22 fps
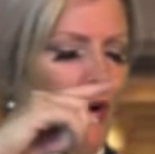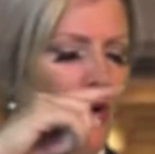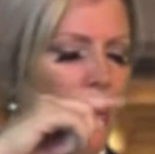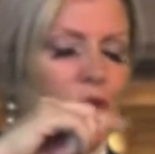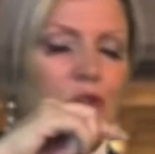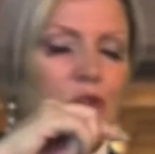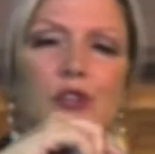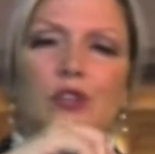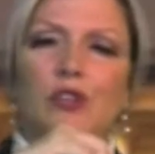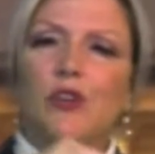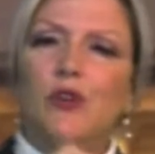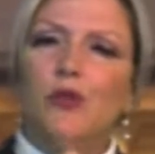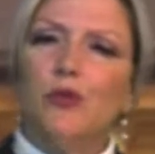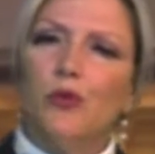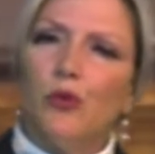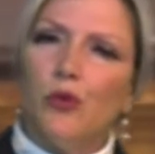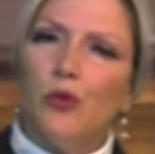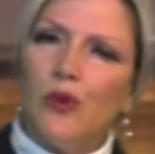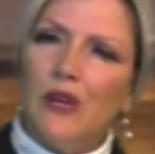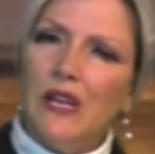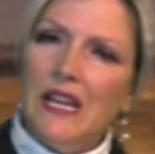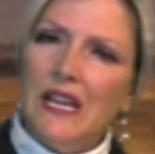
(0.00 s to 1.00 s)
Or do you
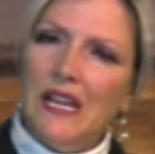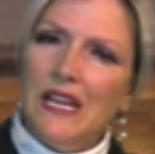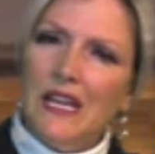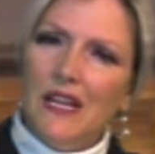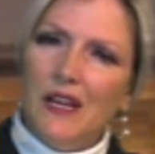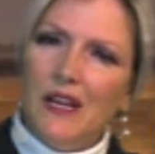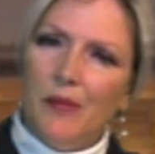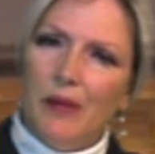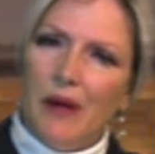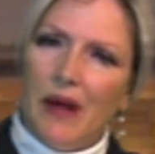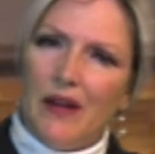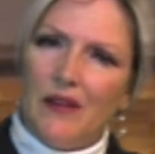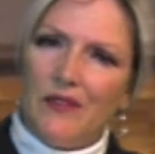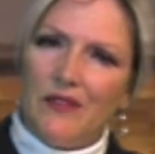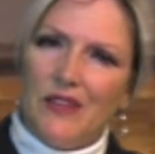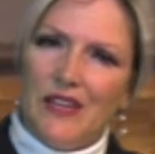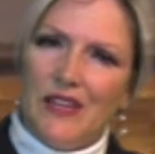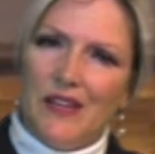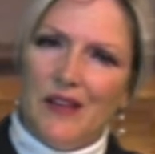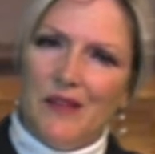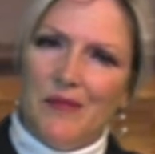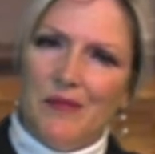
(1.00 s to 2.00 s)
read about
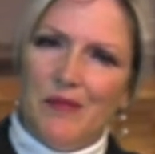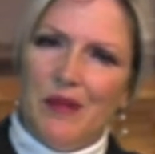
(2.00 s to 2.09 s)
them?